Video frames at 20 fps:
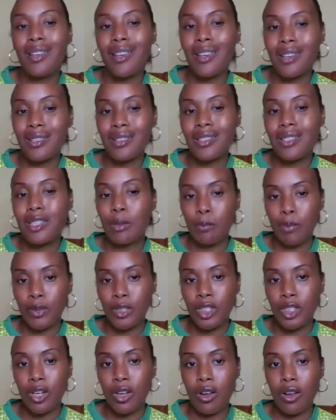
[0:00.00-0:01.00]
In
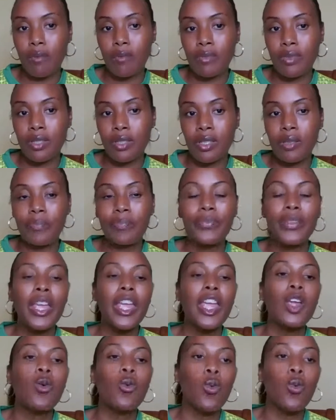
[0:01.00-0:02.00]
simple terms,
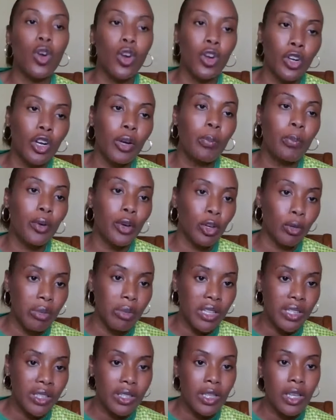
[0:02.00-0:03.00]
a work
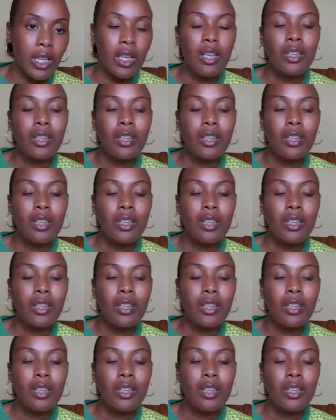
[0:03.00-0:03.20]
permit.